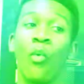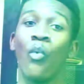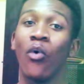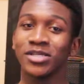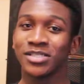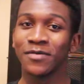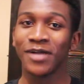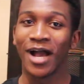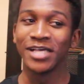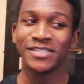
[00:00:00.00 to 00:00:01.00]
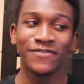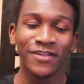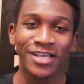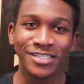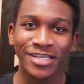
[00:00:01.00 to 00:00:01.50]
What's up guys,
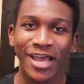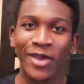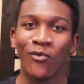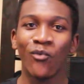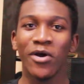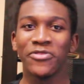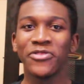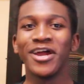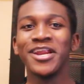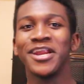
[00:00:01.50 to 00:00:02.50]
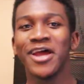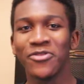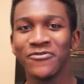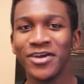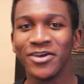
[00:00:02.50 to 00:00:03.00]
Phil here today with
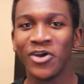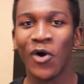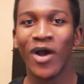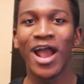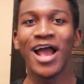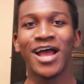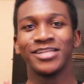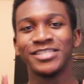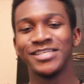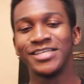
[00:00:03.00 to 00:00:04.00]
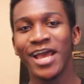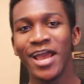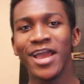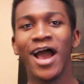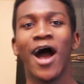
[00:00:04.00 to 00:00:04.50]
another video, and
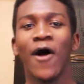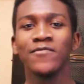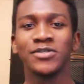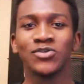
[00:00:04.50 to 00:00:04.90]
today I'll be